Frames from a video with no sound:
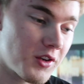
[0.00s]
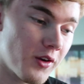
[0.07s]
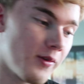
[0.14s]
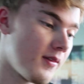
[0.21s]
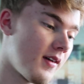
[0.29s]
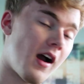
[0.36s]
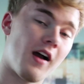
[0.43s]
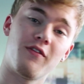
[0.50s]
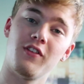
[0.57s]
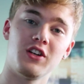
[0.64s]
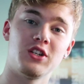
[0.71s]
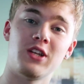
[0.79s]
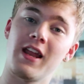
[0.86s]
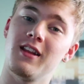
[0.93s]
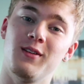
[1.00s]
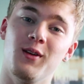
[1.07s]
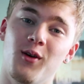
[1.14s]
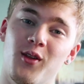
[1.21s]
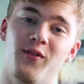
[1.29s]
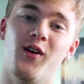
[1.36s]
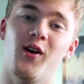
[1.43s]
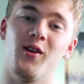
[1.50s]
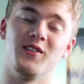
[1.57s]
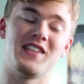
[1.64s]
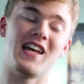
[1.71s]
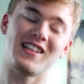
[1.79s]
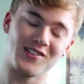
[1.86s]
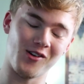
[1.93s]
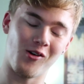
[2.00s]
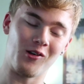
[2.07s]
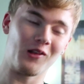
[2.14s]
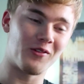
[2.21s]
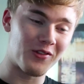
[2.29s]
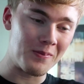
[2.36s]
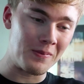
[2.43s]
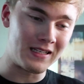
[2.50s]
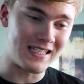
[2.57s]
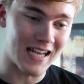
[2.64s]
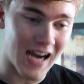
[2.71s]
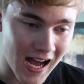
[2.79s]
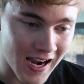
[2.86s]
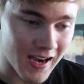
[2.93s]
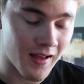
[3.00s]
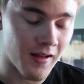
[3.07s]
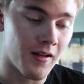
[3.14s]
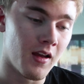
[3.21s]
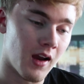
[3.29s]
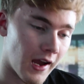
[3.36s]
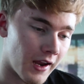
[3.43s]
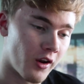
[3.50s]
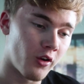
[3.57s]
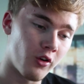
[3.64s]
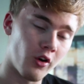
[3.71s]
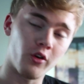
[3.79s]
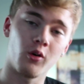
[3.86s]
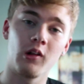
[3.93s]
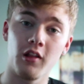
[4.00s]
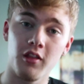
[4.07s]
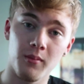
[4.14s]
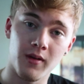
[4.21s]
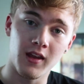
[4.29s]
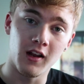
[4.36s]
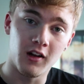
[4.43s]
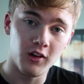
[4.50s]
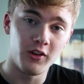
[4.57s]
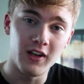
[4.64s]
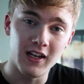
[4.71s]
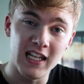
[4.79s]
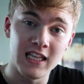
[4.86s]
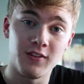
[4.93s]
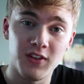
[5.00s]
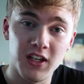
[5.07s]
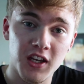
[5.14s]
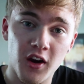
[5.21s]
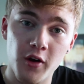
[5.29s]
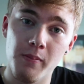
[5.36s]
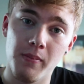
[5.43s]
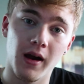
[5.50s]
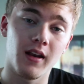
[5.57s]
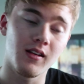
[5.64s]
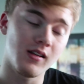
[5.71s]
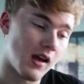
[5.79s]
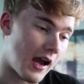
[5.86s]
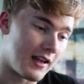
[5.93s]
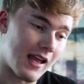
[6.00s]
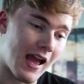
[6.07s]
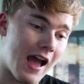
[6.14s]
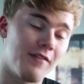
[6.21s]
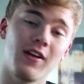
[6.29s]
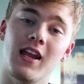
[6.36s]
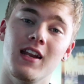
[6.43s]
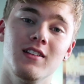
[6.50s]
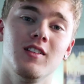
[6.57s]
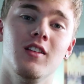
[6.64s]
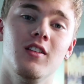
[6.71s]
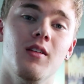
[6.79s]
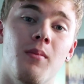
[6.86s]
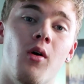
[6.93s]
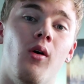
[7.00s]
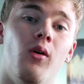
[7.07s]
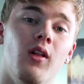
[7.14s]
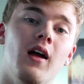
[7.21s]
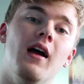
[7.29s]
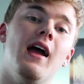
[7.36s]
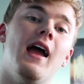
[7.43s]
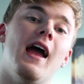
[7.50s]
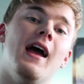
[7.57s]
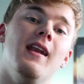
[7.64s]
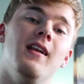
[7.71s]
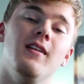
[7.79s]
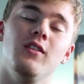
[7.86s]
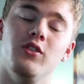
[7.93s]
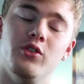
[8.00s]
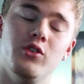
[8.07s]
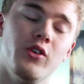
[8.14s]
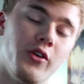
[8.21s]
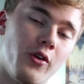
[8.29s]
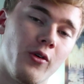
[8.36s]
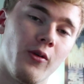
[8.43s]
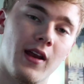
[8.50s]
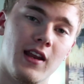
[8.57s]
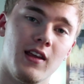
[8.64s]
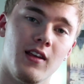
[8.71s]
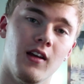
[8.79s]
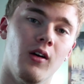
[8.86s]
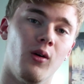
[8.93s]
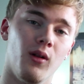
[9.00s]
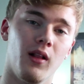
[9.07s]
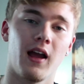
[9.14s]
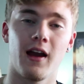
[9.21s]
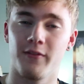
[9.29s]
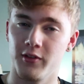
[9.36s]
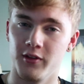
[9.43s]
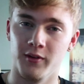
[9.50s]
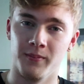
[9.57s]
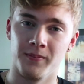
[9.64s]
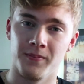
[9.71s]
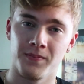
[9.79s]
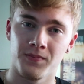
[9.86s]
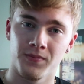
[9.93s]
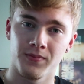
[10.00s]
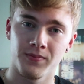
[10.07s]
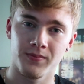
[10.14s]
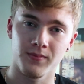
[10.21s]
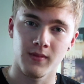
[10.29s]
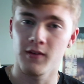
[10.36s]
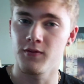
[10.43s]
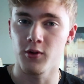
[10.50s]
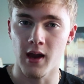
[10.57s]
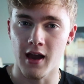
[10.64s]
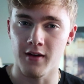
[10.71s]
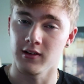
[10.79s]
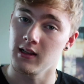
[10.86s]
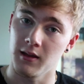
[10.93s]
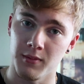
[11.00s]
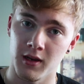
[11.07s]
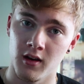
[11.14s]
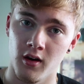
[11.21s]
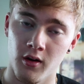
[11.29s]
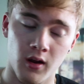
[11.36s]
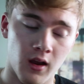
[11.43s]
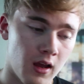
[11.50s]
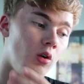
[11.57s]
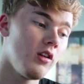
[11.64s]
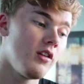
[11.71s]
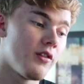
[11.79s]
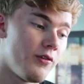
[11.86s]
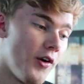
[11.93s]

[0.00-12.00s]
So I finished editing all the photos. That's all of them done. I know not all of them are included in the video, but I have edited them all, and you should already all have them. If you haven't, let me know. All of the